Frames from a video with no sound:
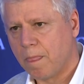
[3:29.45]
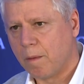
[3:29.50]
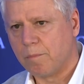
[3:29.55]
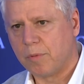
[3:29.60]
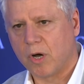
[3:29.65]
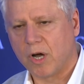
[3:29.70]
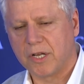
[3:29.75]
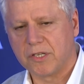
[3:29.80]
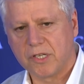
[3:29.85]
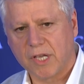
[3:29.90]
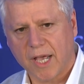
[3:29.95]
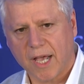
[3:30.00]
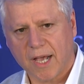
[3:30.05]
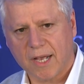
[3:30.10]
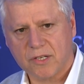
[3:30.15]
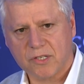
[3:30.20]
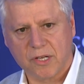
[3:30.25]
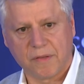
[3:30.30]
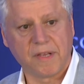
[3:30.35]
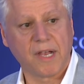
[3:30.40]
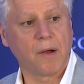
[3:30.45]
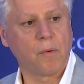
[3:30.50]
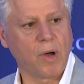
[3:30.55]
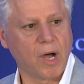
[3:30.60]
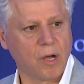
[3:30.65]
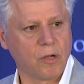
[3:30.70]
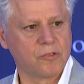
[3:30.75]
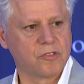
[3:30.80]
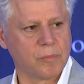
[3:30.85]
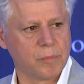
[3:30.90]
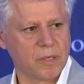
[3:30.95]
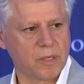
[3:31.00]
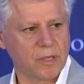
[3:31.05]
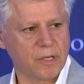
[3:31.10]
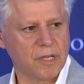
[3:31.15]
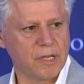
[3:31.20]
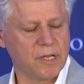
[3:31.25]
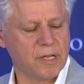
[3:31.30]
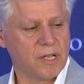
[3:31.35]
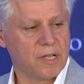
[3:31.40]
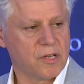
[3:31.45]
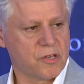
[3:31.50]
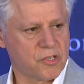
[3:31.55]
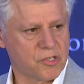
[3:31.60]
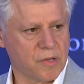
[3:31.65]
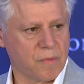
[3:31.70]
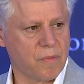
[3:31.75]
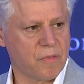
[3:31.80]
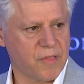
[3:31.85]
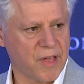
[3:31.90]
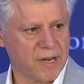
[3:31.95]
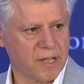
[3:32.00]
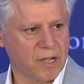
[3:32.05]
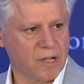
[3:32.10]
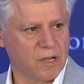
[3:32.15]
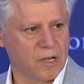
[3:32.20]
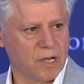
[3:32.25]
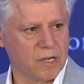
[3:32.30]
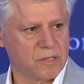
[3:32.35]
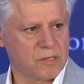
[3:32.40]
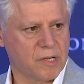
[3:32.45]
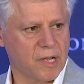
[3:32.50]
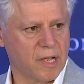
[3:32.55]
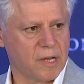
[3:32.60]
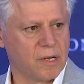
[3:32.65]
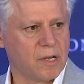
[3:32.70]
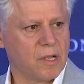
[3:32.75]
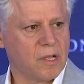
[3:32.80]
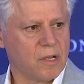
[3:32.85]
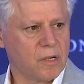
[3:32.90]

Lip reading: podcasts, and now ultimately synthetic content,